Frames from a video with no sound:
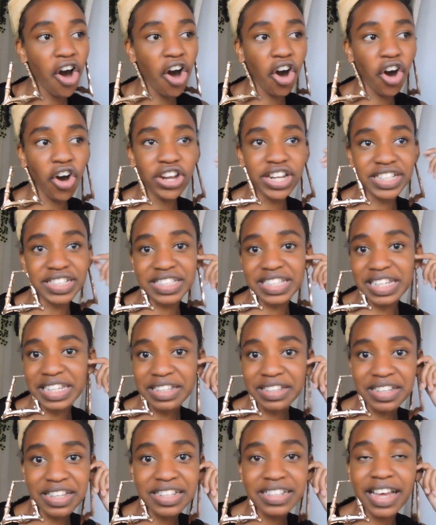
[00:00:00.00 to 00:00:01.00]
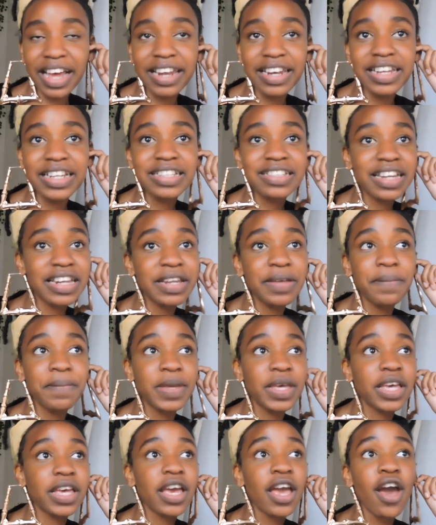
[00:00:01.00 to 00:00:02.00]
Honestly, it can literally
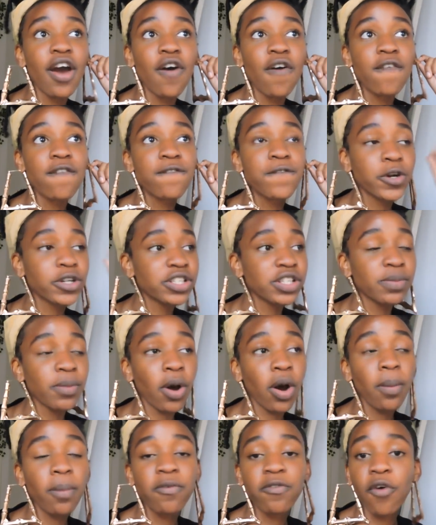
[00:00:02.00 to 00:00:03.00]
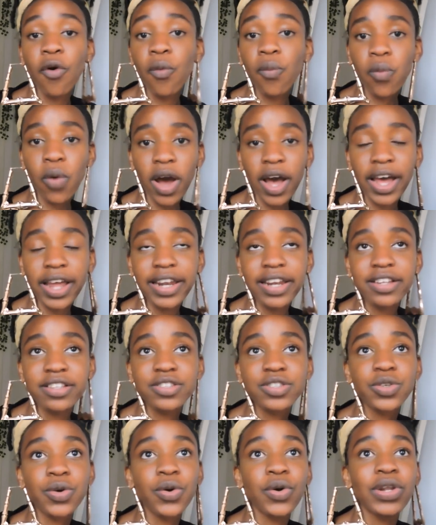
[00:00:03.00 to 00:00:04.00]
be 40 bob for one.
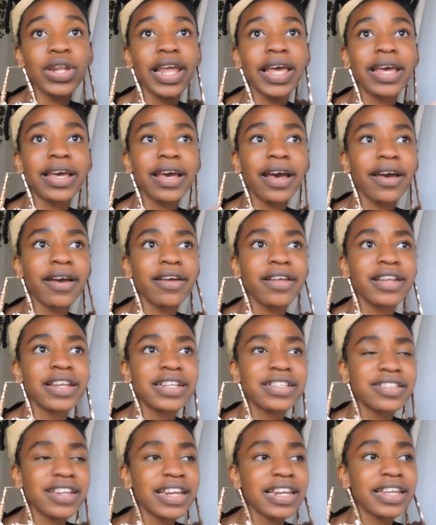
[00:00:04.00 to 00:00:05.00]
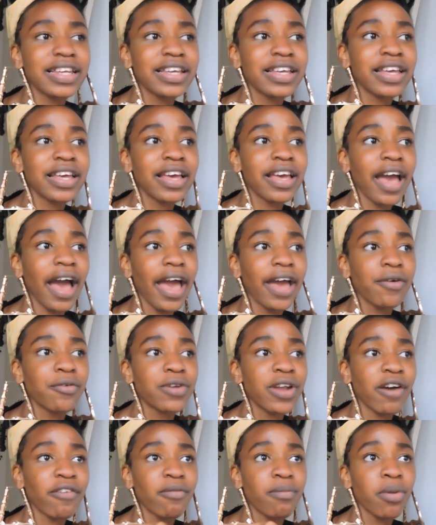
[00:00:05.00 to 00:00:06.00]
So, like, literally, I
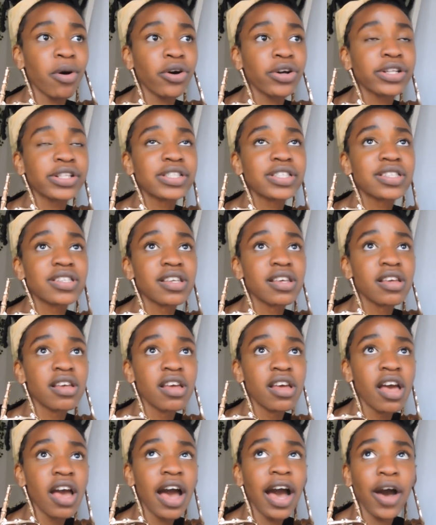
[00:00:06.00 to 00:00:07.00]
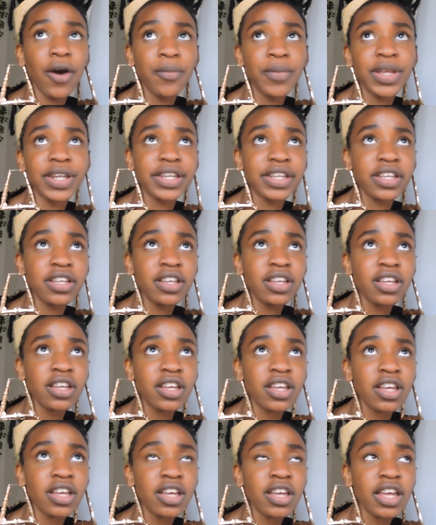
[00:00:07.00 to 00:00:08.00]
would have bought how many?
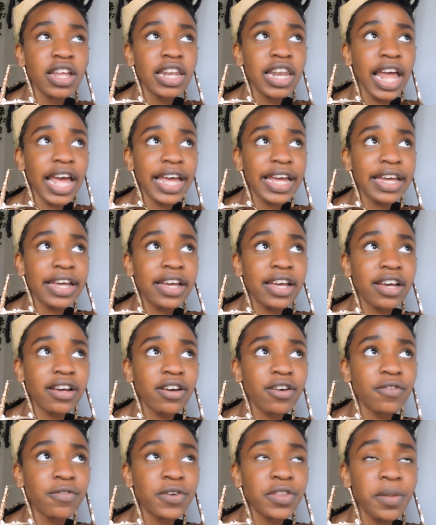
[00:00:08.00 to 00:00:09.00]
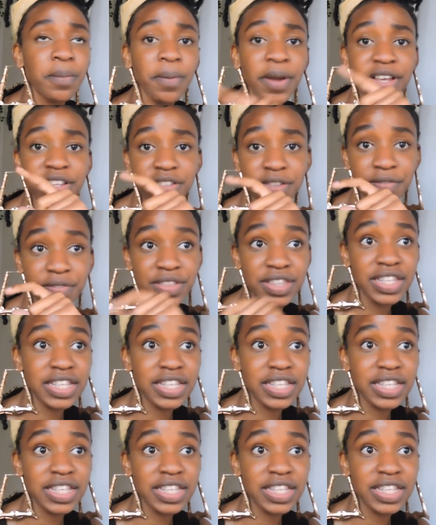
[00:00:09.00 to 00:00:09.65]
Like, for the price of